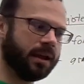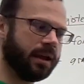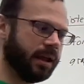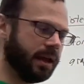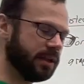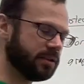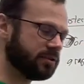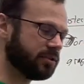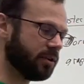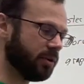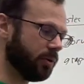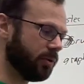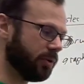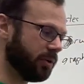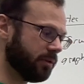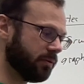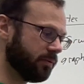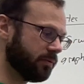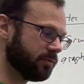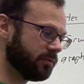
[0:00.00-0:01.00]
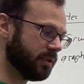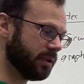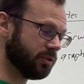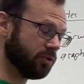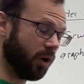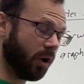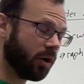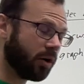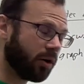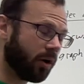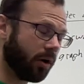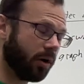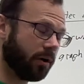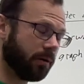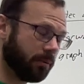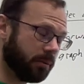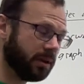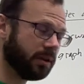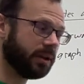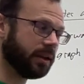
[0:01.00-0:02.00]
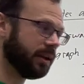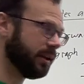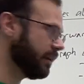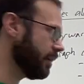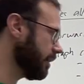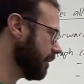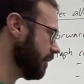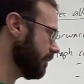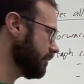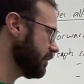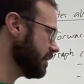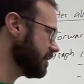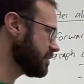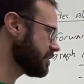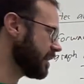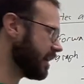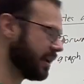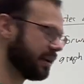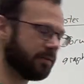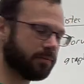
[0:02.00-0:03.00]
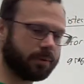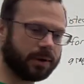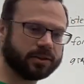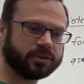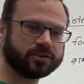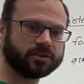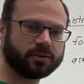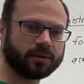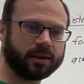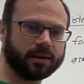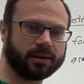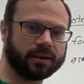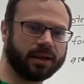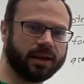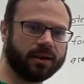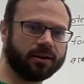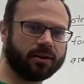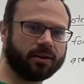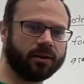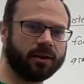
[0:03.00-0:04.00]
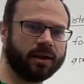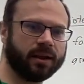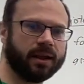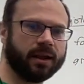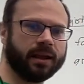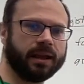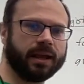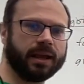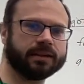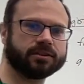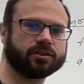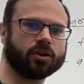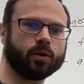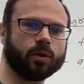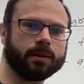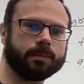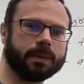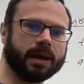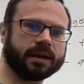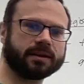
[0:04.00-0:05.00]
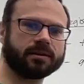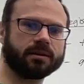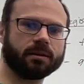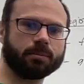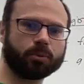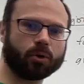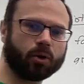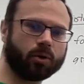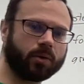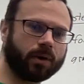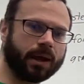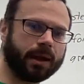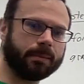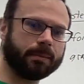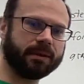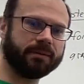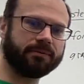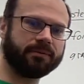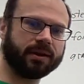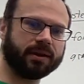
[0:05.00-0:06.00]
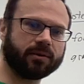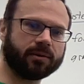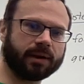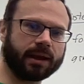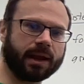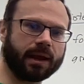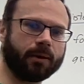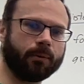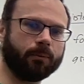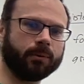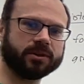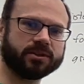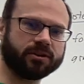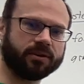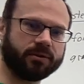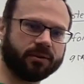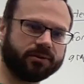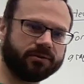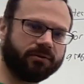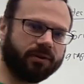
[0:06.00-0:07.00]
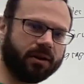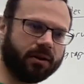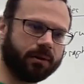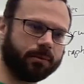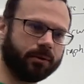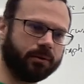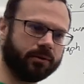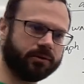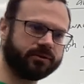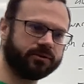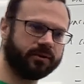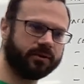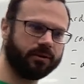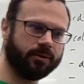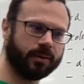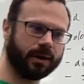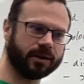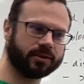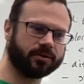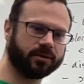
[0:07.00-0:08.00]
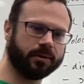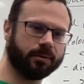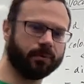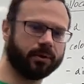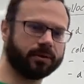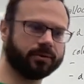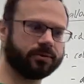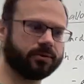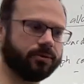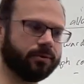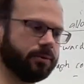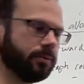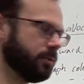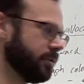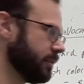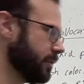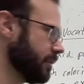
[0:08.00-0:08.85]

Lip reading: And so the dark art really of this kind of register allocator is going back to the program and figuring out which of those variables you actually want to